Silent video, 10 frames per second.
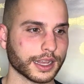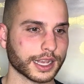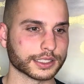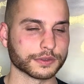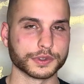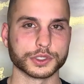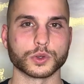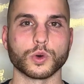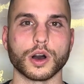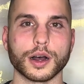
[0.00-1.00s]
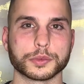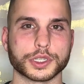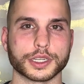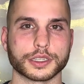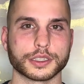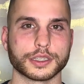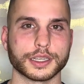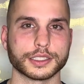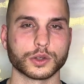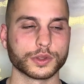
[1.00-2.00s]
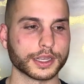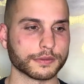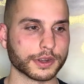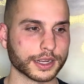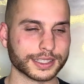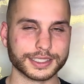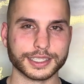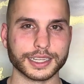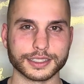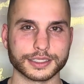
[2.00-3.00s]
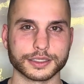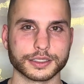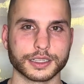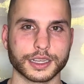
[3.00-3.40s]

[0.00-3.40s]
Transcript: as a physical object is only a very dense